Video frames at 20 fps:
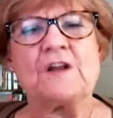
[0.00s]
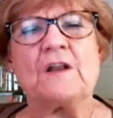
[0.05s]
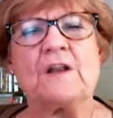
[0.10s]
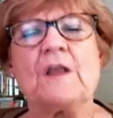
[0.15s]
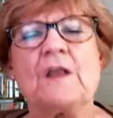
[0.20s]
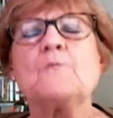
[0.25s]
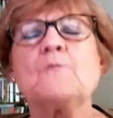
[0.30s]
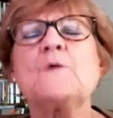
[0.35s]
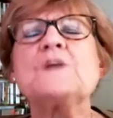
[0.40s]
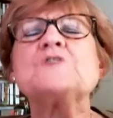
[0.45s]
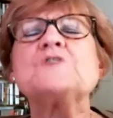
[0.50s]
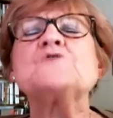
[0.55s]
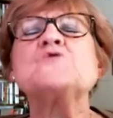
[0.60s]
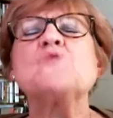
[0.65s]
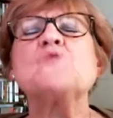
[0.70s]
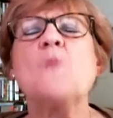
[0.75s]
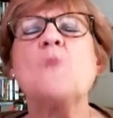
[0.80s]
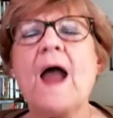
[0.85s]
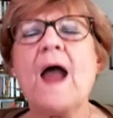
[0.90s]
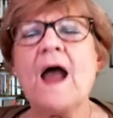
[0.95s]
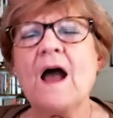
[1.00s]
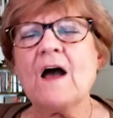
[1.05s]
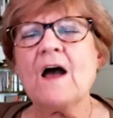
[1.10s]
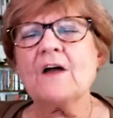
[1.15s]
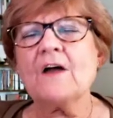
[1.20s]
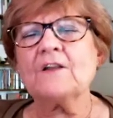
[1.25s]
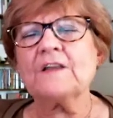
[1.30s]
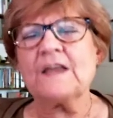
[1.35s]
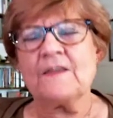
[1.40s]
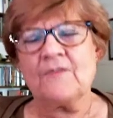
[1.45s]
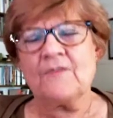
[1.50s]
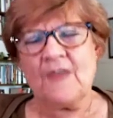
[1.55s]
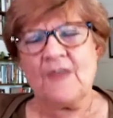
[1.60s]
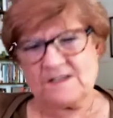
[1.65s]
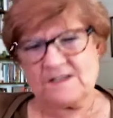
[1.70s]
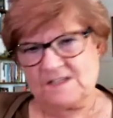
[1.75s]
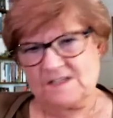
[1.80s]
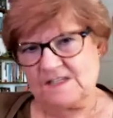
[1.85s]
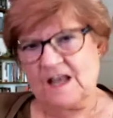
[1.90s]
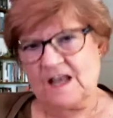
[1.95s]
and we dwell in
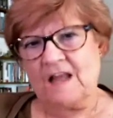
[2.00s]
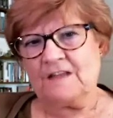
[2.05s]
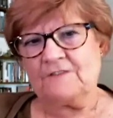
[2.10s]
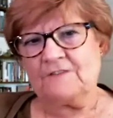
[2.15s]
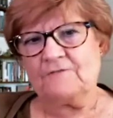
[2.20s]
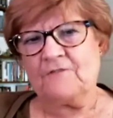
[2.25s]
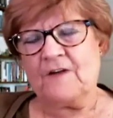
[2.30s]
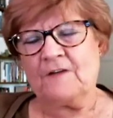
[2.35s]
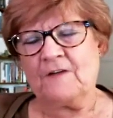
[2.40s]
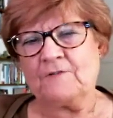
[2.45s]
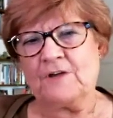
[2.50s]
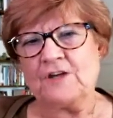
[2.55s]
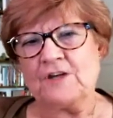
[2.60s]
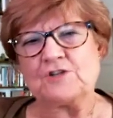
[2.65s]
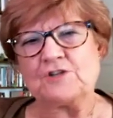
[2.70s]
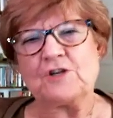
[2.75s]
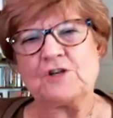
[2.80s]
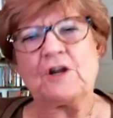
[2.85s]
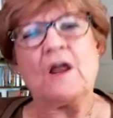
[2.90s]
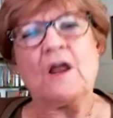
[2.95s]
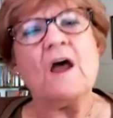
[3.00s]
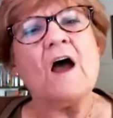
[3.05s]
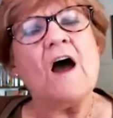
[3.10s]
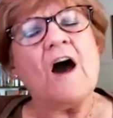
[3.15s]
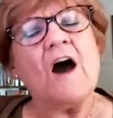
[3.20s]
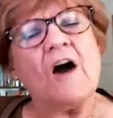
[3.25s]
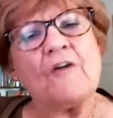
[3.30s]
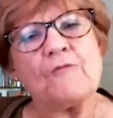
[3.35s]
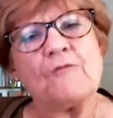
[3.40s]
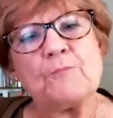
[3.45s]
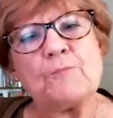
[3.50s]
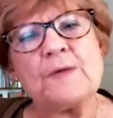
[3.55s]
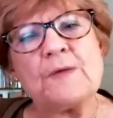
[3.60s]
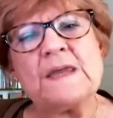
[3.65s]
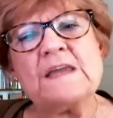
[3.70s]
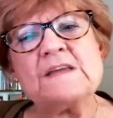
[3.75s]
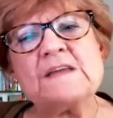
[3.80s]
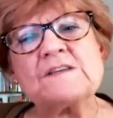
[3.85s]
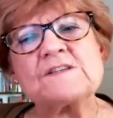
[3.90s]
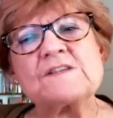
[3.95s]
that solid foundation of
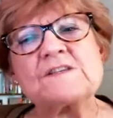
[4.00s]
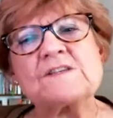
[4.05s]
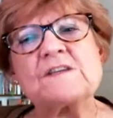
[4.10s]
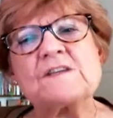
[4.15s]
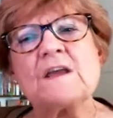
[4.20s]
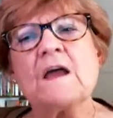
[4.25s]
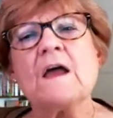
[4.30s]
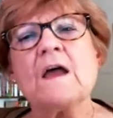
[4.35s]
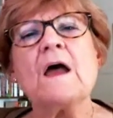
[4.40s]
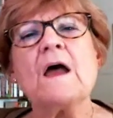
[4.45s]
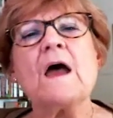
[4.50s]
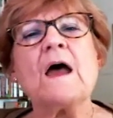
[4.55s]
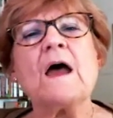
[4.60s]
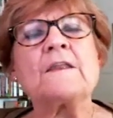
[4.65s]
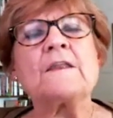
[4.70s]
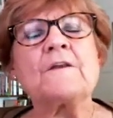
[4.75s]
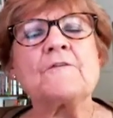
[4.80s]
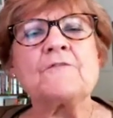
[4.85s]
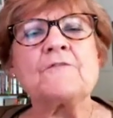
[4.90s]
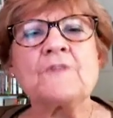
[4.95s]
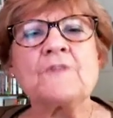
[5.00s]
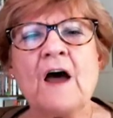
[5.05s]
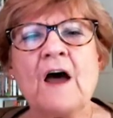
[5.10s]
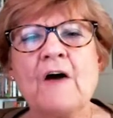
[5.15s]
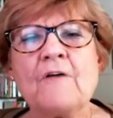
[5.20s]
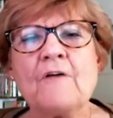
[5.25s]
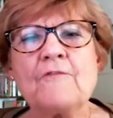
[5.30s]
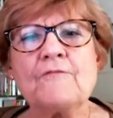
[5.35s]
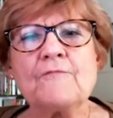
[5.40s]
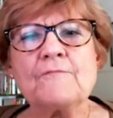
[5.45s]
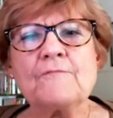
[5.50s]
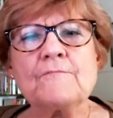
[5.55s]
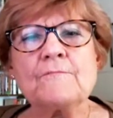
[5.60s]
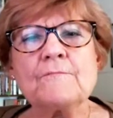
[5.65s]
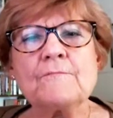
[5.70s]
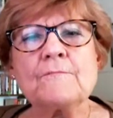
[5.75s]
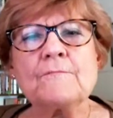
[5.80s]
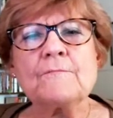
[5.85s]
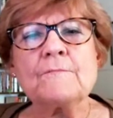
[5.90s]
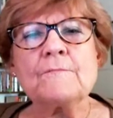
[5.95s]
peace, and of love.
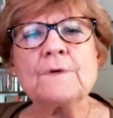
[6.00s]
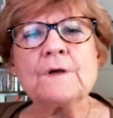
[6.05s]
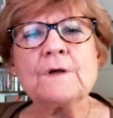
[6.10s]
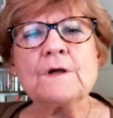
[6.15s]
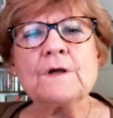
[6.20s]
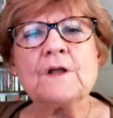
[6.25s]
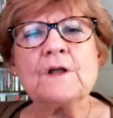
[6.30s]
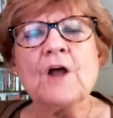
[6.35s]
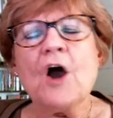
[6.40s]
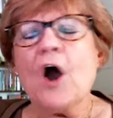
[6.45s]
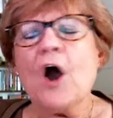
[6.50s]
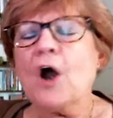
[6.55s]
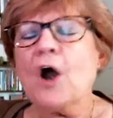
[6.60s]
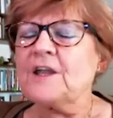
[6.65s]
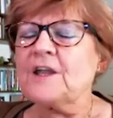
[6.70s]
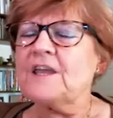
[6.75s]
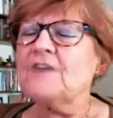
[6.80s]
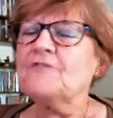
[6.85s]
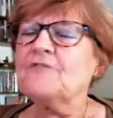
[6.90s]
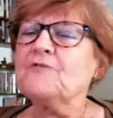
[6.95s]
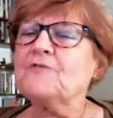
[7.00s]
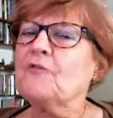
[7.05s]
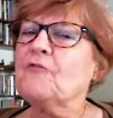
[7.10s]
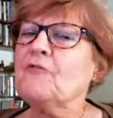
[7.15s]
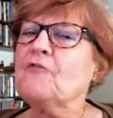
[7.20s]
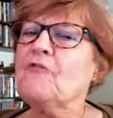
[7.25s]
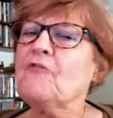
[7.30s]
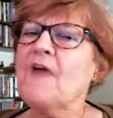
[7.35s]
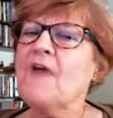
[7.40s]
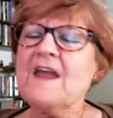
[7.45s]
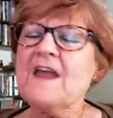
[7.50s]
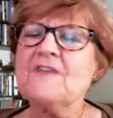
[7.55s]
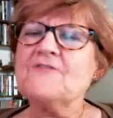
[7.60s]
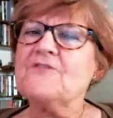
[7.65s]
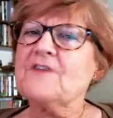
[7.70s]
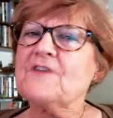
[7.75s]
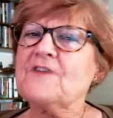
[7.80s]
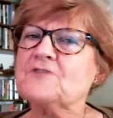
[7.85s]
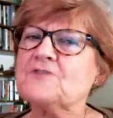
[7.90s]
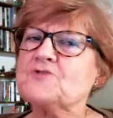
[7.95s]
Our gift of
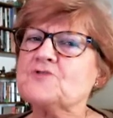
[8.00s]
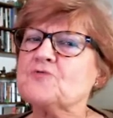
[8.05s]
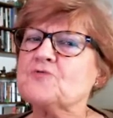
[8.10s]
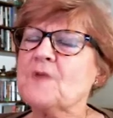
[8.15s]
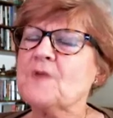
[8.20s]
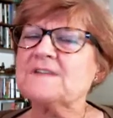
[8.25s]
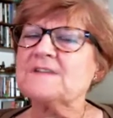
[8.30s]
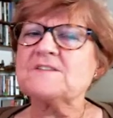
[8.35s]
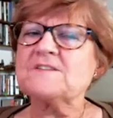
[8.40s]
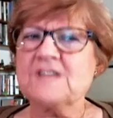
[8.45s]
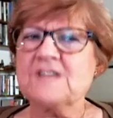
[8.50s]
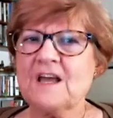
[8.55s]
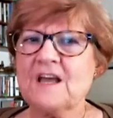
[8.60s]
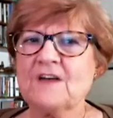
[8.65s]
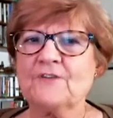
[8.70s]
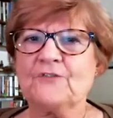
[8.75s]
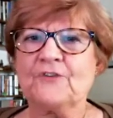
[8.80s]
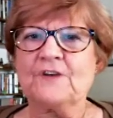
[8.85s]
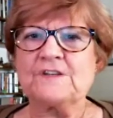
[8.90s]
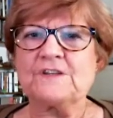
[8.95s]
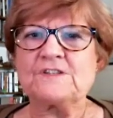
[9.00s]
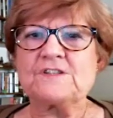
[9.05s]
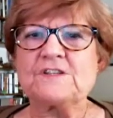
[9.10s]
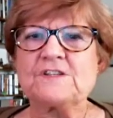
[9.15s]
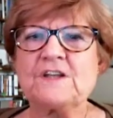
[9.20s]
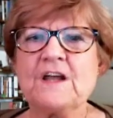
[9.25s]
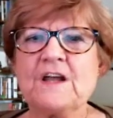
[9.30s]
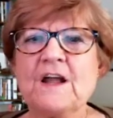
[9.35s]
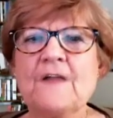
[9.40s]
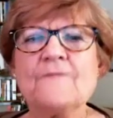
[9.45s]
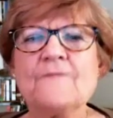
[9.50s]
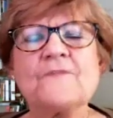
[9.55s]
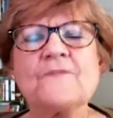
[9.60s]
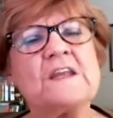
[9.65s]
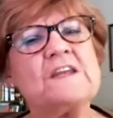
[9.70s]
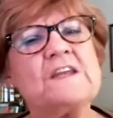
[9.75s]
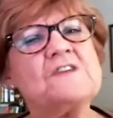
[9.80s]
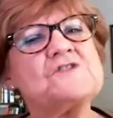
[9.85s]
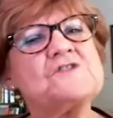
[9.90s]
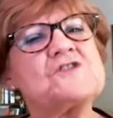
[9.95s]
faith and trust tells us that
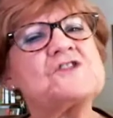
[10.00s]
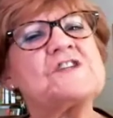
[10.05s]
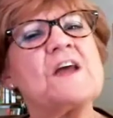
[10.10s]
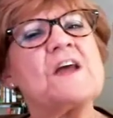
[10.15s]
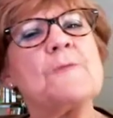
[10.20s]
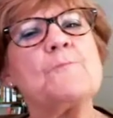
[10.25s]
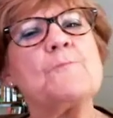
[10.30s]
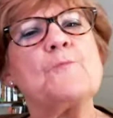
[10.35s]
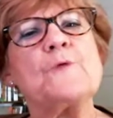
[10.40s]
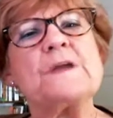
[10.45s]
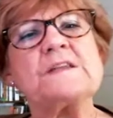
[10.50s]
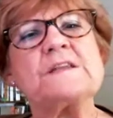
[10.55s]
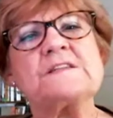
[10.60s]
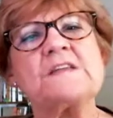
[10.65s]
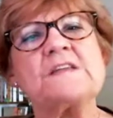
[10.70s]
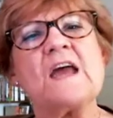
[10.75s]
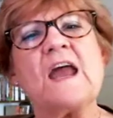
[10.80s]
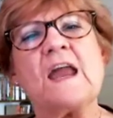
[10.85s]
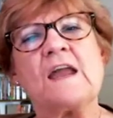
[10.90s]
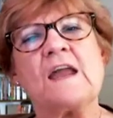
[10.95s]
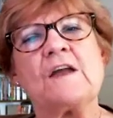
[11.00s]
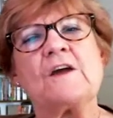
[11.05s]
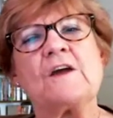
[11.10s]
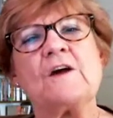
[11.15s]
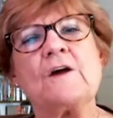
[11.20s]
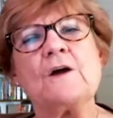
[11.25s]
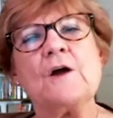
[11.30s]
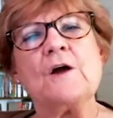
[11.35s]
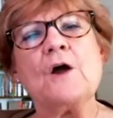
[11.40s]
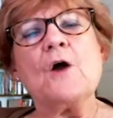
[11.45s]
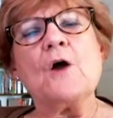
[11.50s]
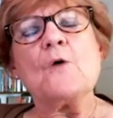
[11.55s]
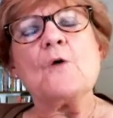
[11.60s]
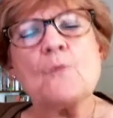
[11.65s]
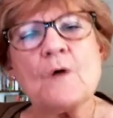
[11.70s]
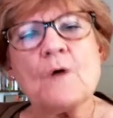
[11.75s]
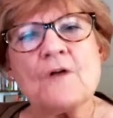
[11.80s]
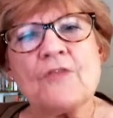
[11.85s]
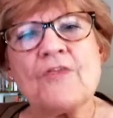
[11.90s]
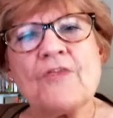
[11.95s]
each step we take
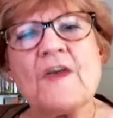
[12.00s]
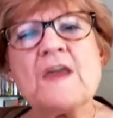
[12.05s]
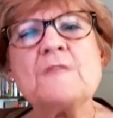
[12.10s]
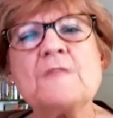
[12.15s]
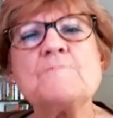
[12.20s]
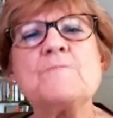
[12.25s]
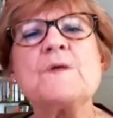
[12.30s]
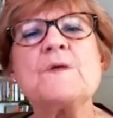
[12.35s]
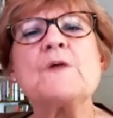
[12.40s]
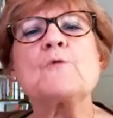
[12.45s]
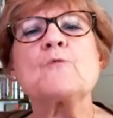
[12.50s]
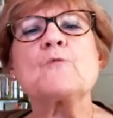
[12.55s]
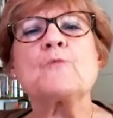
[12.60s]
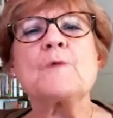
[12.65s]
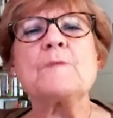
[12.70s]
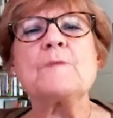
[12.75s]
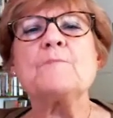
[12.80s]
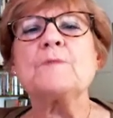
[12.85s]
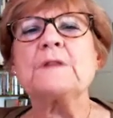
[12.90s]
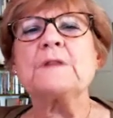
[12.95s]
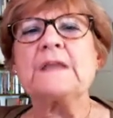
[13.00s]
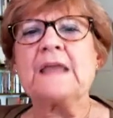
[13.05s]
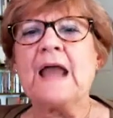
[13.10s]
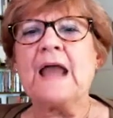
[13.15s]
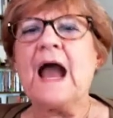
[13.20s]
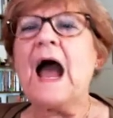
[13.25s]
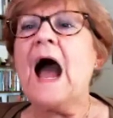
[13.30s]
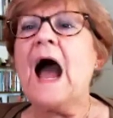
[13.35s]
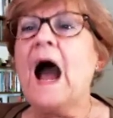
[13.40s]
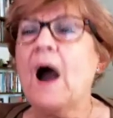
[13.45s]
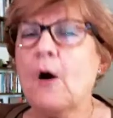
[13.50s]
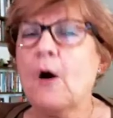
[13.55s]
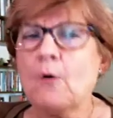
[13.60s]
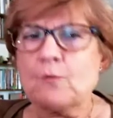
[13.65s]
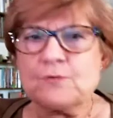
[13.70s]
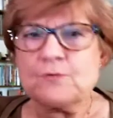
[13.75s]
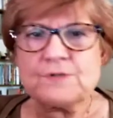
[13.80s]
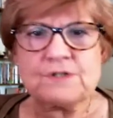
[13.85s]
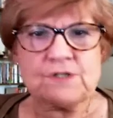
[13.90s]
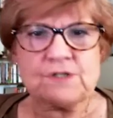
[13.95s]
will then be a rippling
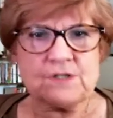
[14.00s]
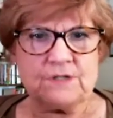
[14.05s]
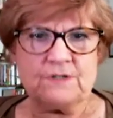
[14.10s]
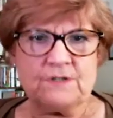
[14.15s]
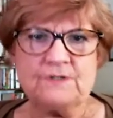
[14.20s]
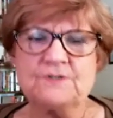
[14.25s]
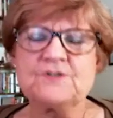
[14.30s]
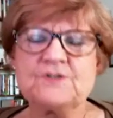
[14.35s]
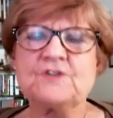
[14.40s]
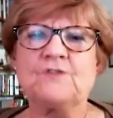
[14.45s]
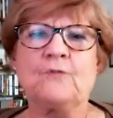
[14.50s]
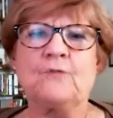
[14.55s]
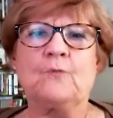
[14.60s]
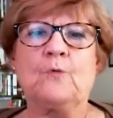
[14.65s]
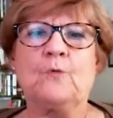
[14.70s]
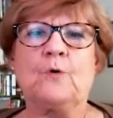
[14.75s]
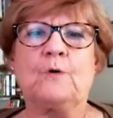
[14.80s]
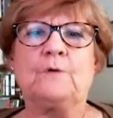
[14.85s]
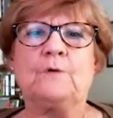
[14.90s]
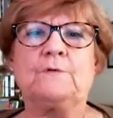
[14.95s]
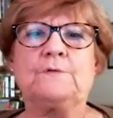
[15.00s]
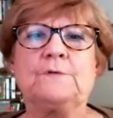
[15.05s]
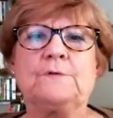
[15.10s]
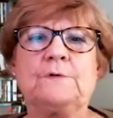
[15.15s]
out to the world.